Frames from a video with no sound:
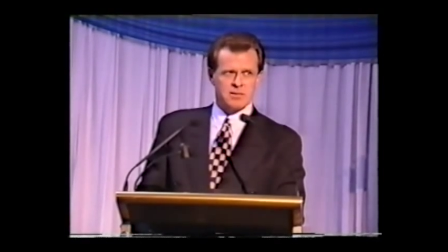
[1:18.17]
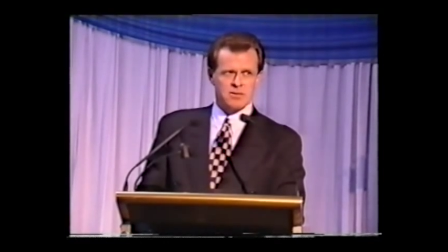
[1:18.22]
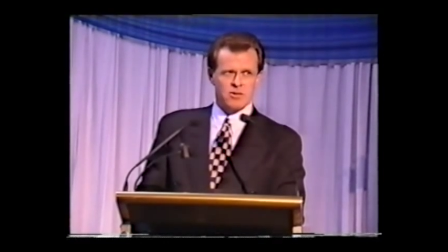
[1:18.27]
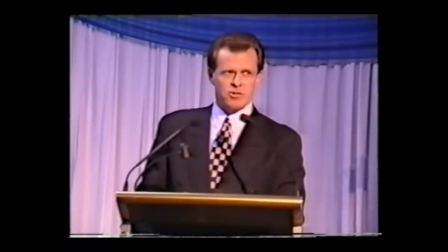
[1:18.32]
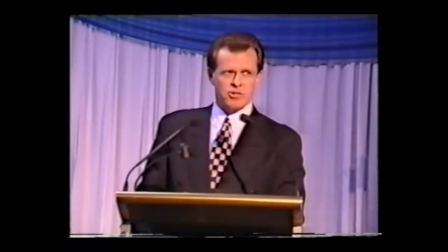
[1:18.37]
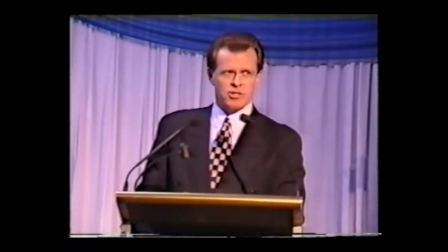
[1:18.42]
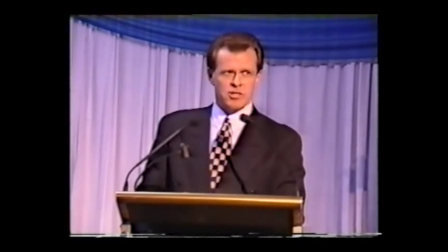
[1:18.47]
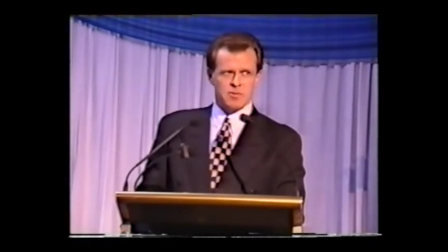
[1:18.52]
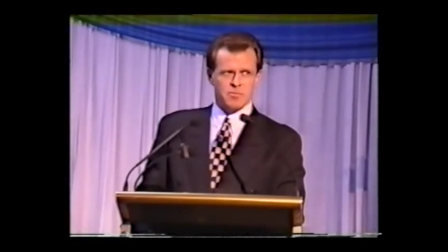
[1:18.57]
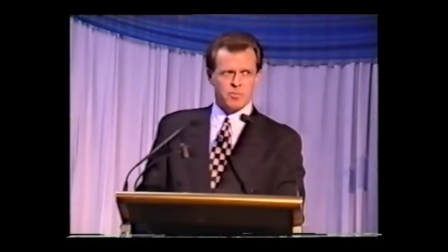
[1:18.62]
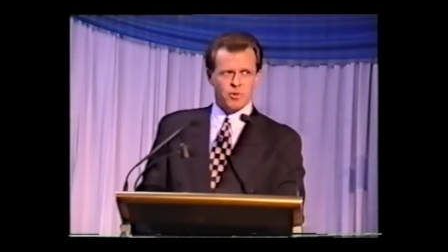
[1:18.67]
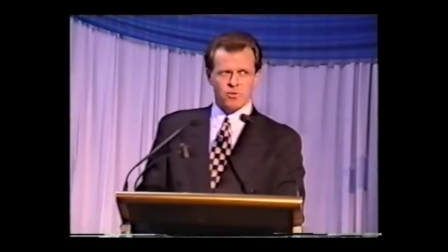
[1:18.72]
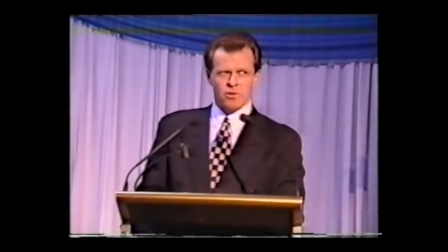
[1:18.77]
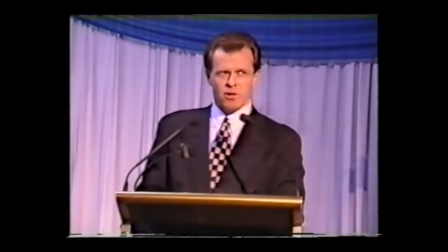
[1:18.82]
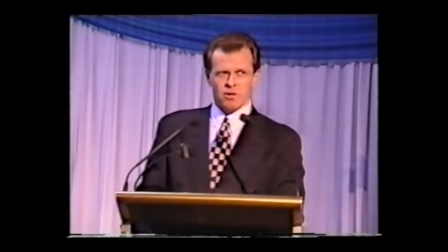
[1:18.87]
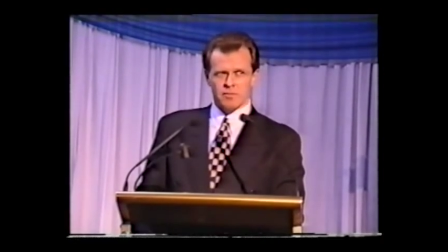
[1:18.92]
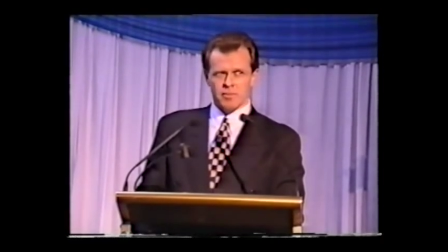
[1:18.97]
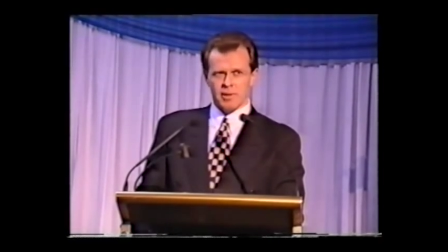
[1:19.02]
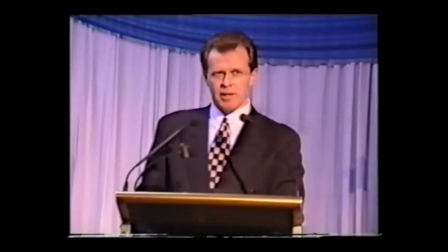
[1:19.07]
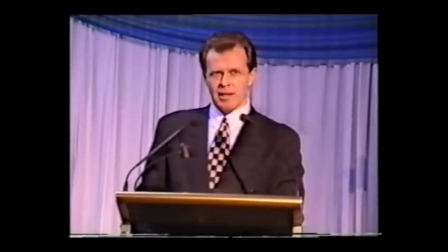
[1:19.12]
not just
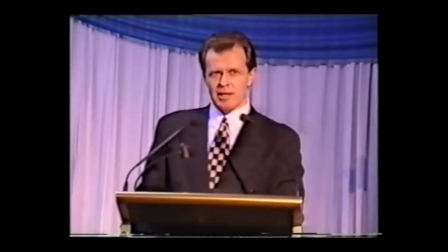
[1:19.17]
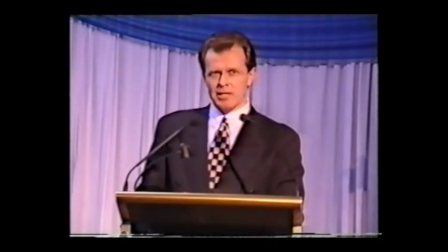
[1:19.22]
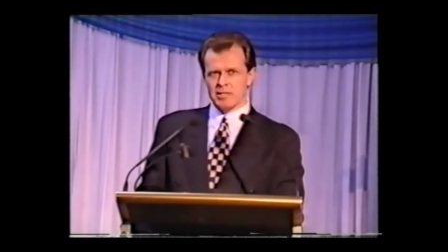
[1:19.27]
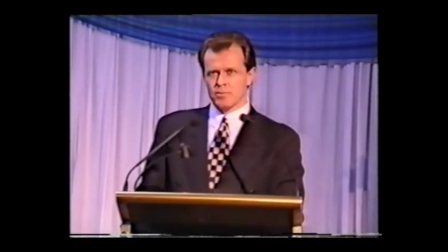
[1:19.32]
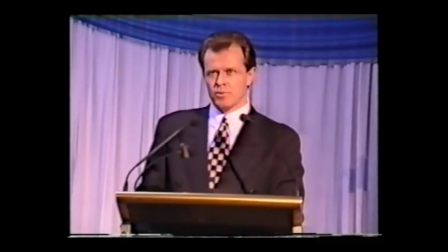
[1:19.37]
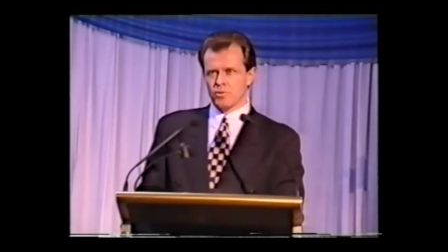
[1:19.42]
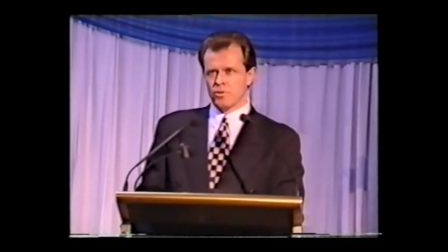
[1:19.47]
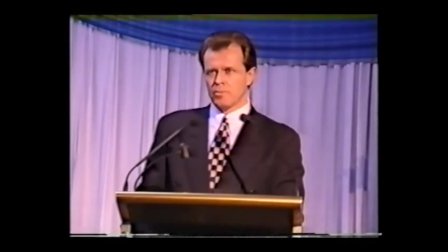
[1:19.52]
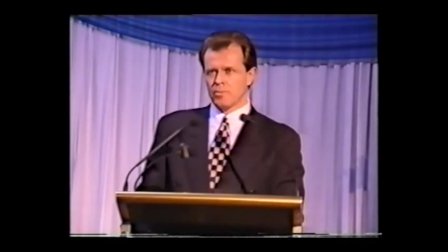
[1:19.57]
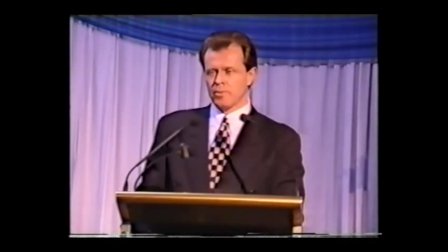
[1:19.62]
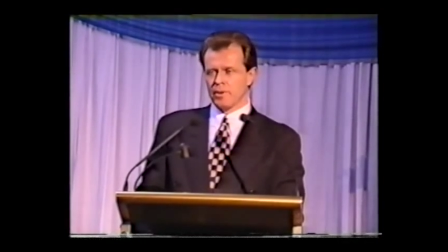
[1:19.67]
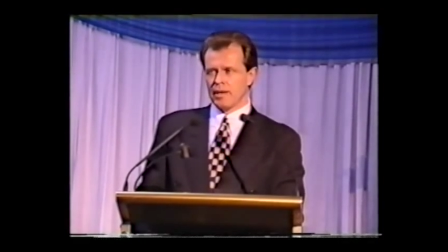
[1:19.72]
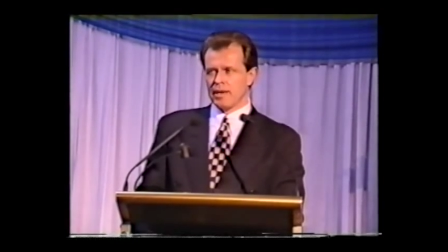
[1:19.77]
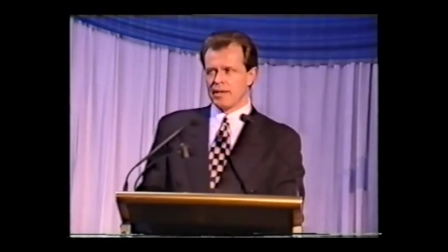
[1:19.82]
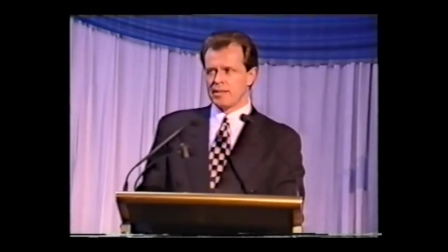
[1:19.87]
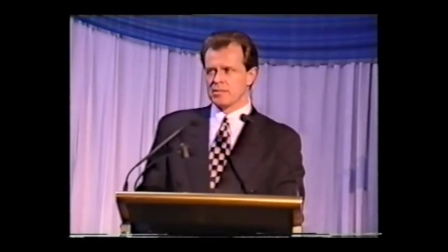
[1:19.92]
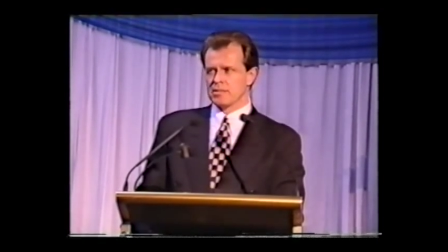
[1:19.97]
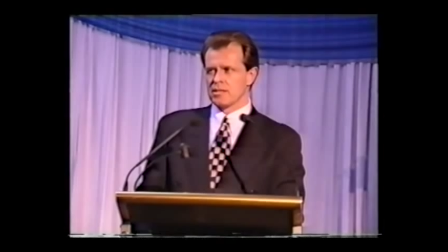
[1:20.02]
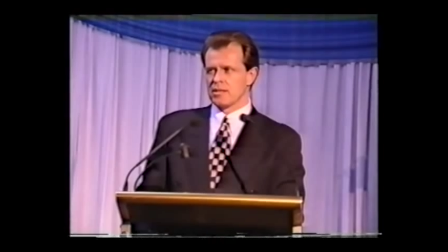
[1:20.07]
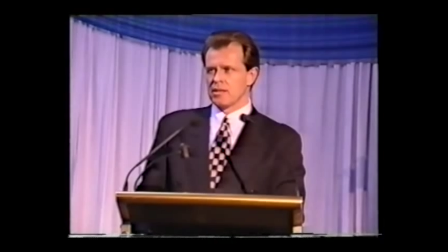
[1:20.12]
Bulldogs players, but all
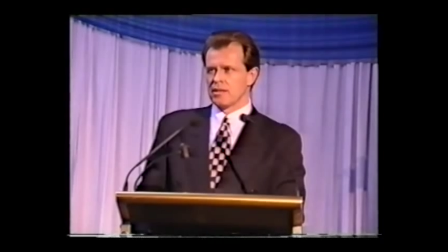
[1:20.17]
players,